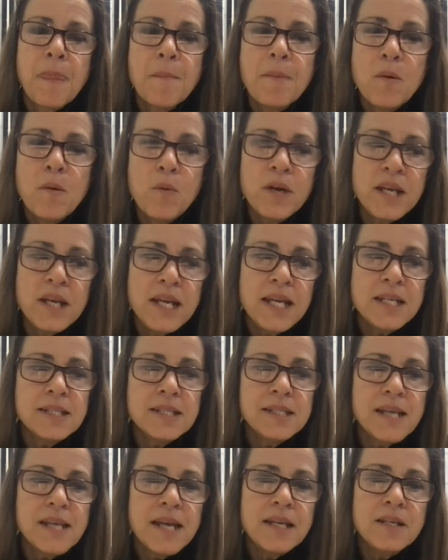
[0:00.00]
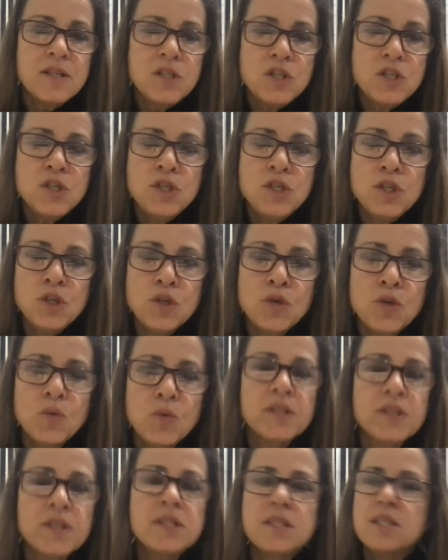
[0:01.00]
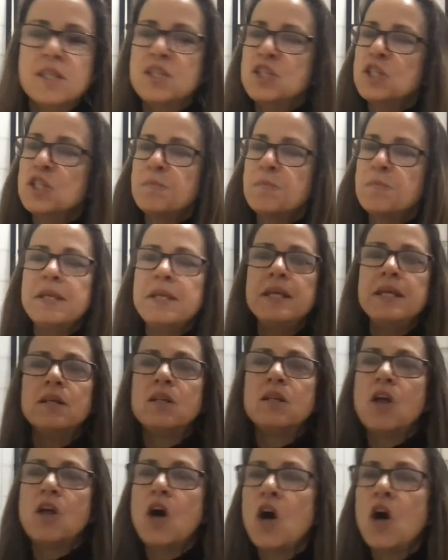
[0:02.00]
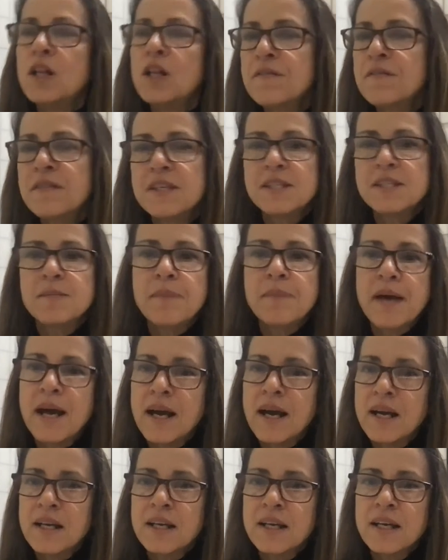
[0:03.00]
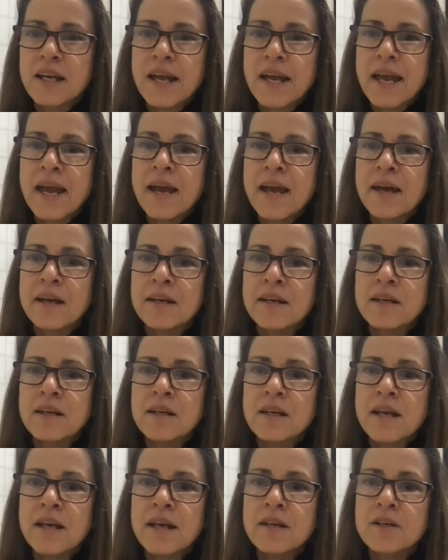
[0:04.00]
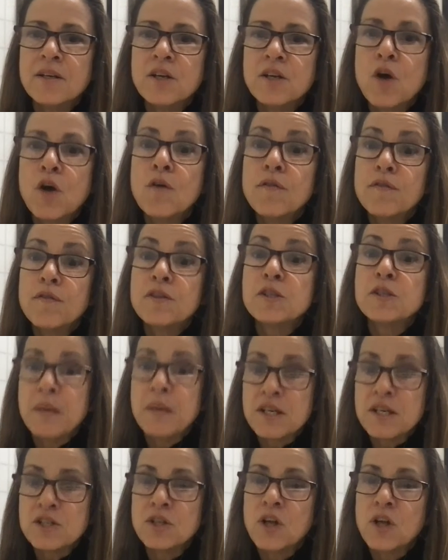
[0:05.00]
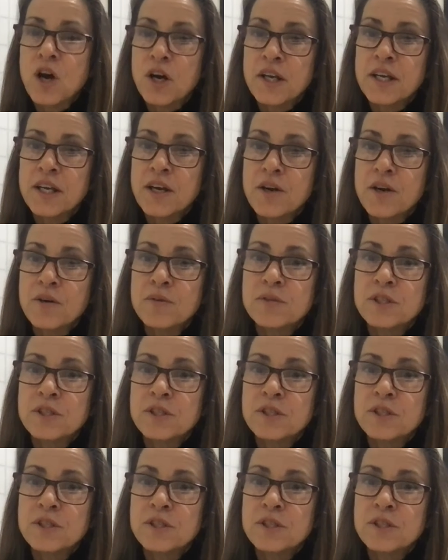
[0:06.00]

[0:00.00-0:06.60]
But what he decided to do was to just peel all of this back and go for spatial audio.